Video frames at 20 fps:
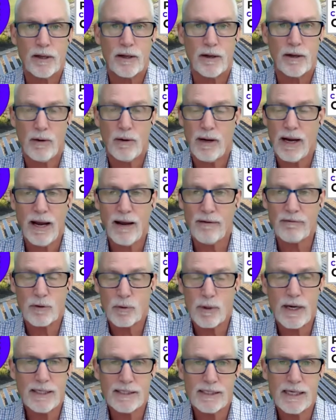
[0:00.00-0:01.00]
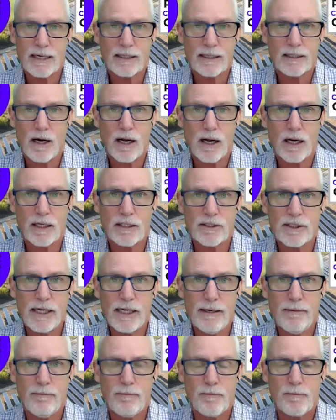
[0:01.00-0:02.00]
You have great
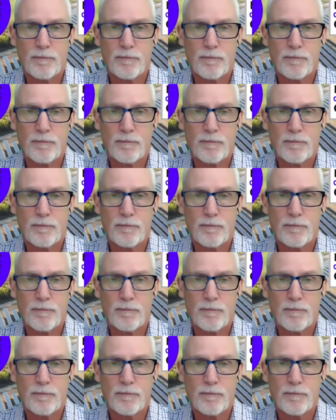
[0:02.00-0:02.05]
technology,